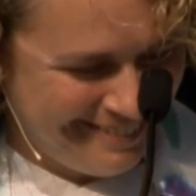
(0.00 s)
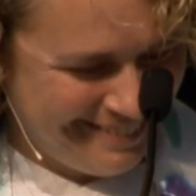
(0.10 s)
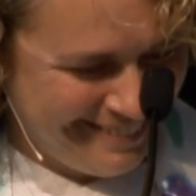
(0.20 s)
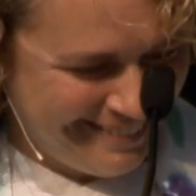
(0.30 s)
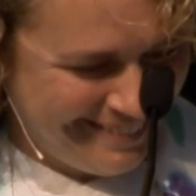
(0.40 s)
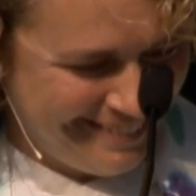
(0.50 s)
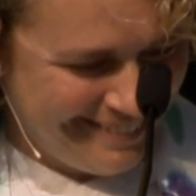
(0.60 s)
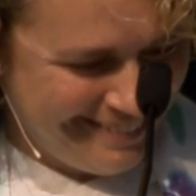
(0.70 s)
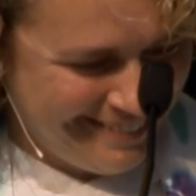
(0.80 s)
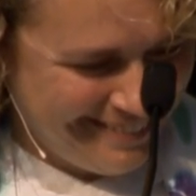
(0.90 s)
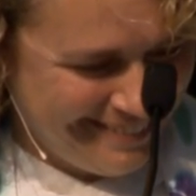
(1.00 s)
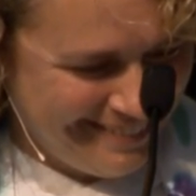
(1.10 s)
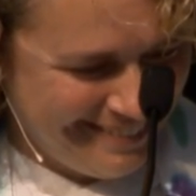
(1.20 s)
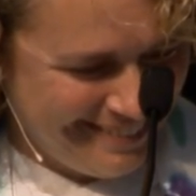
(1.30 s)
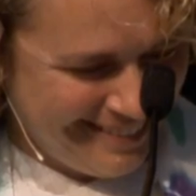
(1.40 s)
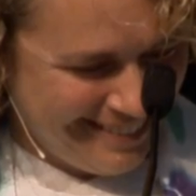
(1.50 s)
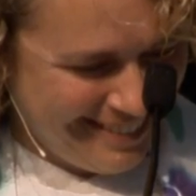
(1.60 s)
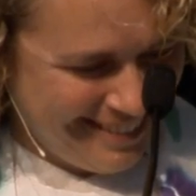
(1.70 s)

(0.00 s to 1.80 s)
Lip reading: Nothing is said.